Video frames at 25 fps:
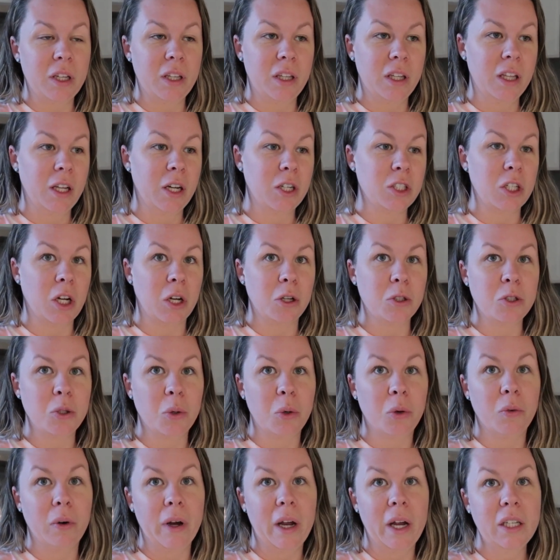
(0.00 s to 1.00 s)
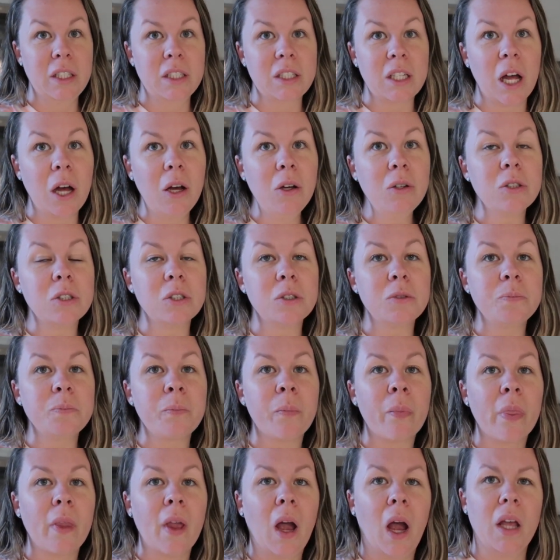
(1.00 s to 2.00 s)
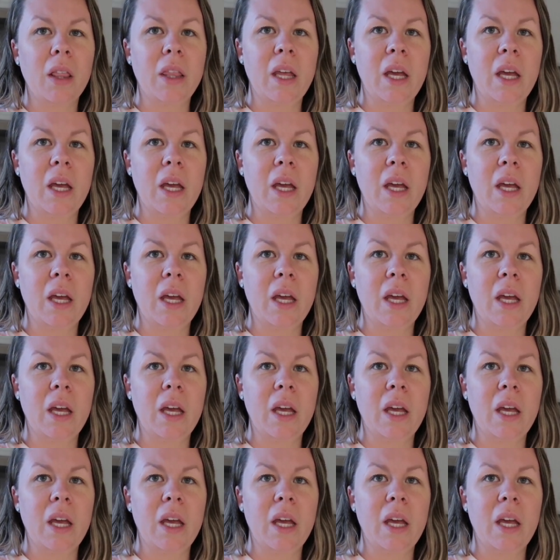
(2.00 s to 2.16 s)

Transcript: And then there's also a red sauce. I